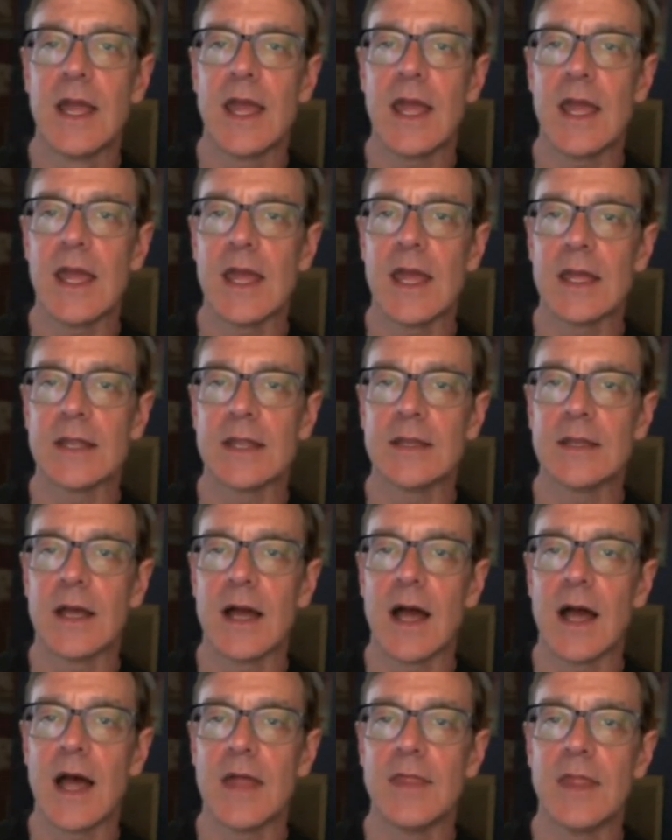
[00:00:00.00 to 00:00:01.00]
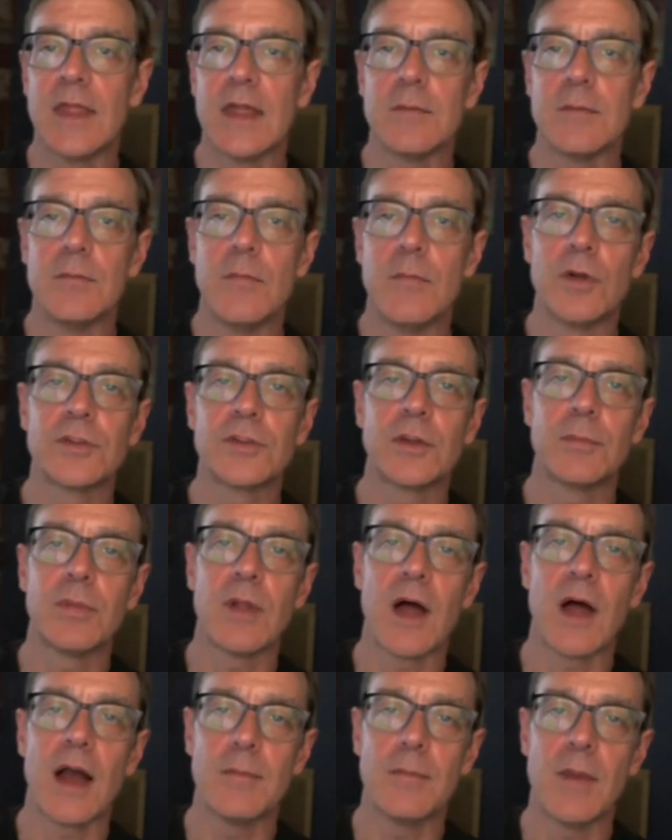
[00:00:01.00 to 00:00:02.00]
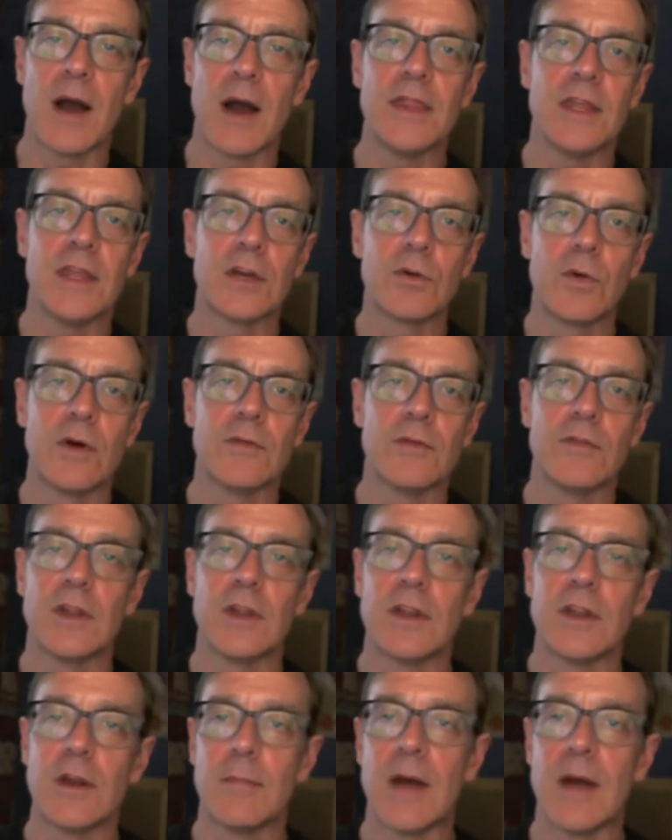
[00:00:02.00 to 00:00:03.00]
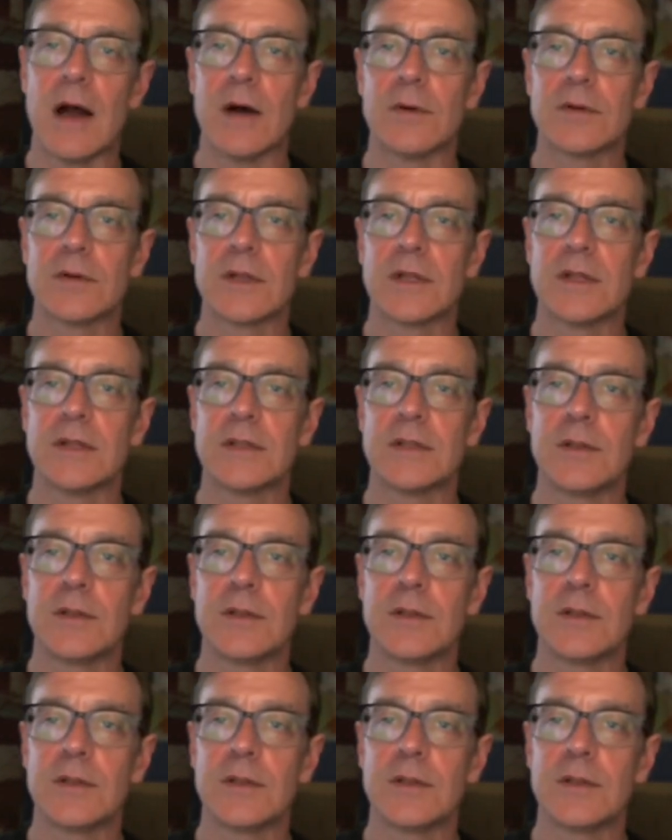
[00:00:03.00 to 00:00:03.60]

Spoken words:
and then multiply by the equivalent amount